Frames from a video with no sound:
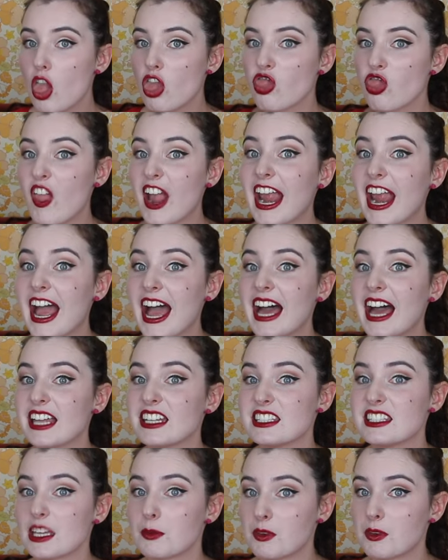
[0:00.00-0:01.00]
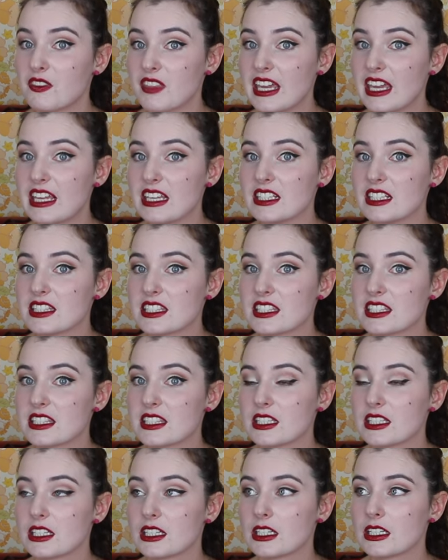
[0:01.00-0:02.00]
They had some of these,
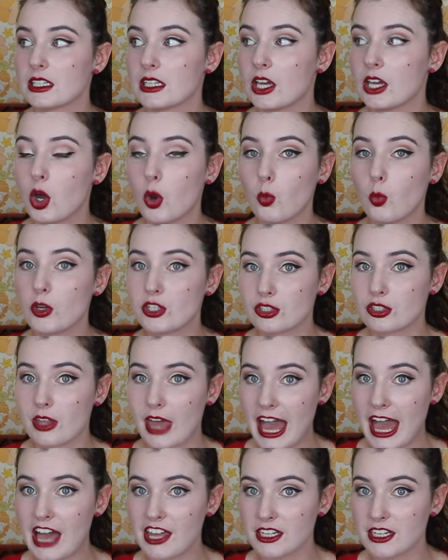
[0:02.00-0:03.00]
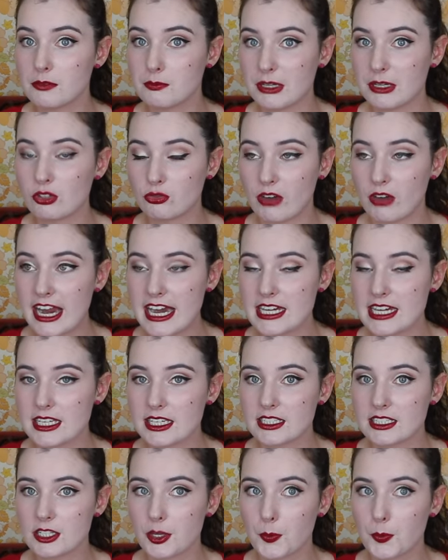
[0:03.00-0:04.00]
which hadn't been
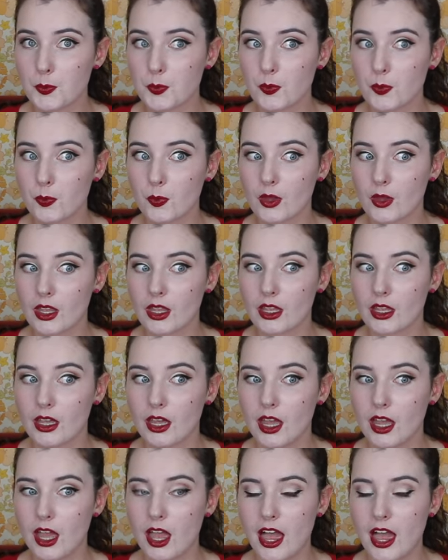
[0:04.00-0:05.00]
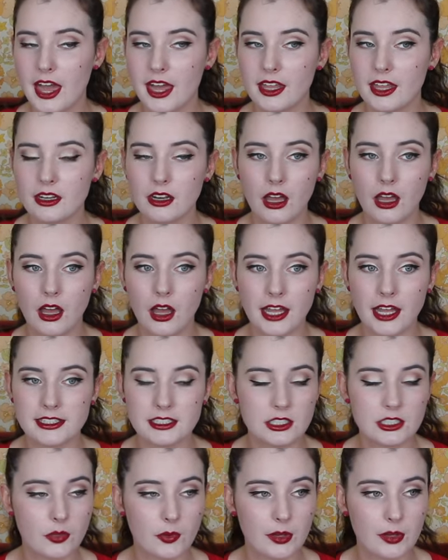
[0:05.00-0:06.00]
raided. And I
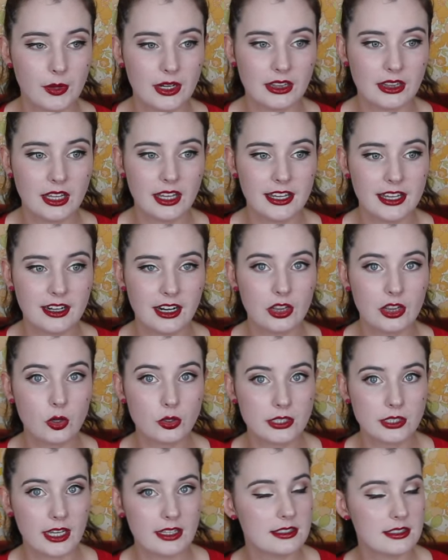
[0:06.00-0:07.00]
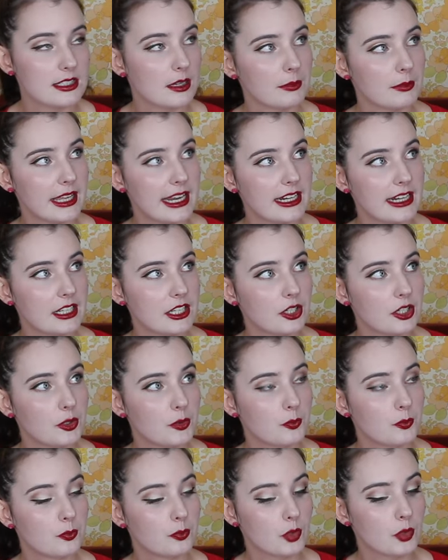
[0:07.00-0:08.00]
didn't know anyone in line. I looked at some lady
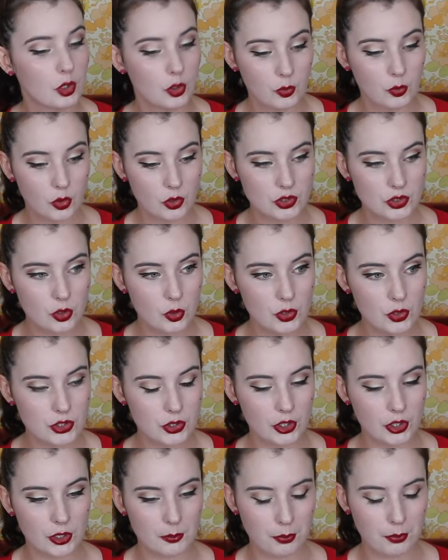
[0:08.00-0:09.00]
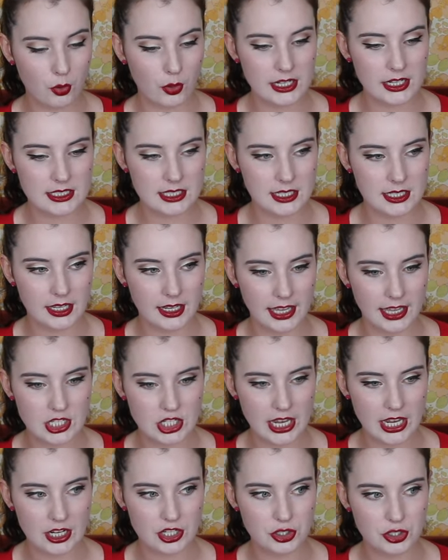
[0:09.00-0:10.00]
who was also pointing and
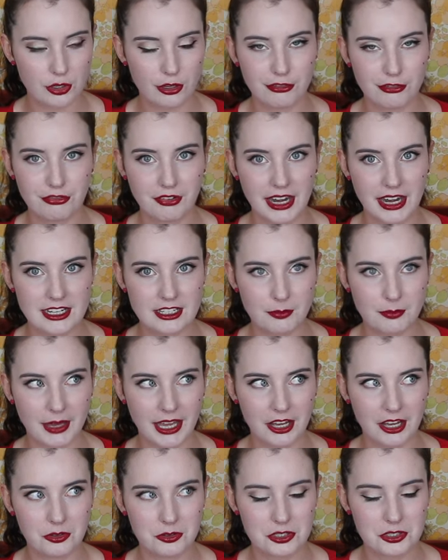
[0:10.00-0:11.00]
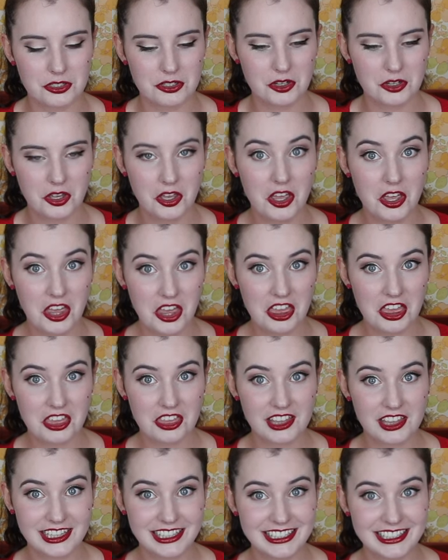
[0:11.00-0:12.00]
chatting to her friend about
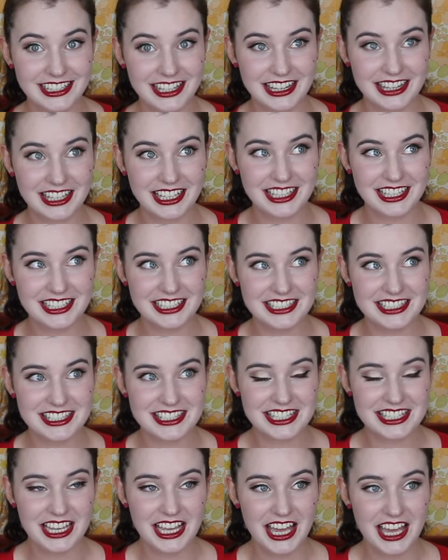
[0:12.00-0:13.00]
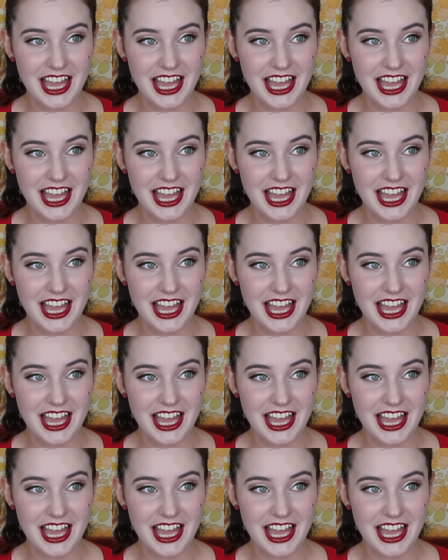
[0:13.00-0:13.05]
clearly these.